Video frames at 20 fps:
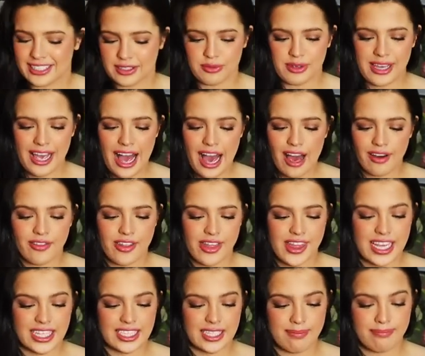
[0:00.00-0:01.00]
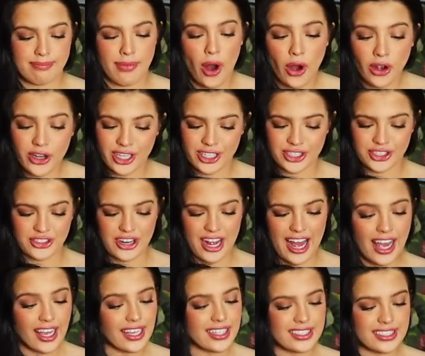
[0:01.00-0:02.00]
We have this mocha
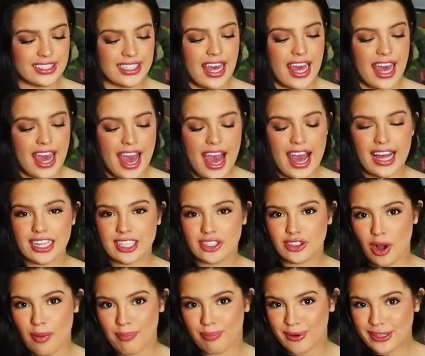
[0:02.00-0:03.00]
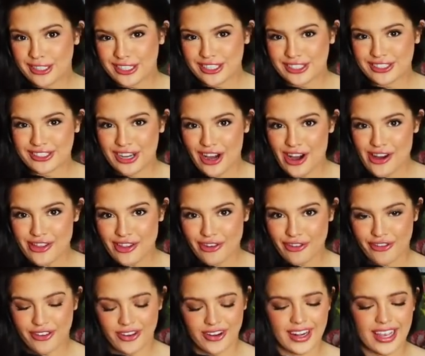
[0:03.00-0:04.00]
dress, and it's got buttons on the
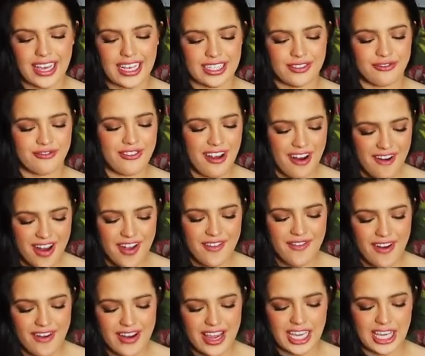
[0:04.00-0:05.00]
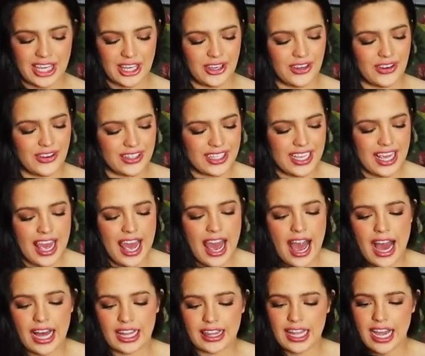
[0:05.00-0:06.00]
front. It's very, very cute.
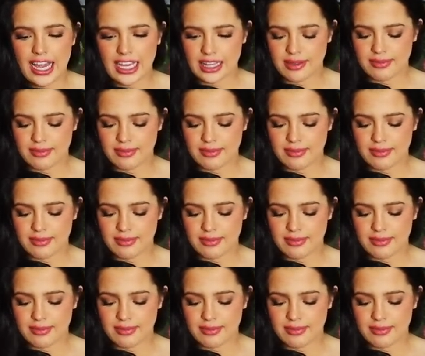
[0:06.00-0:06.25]
I like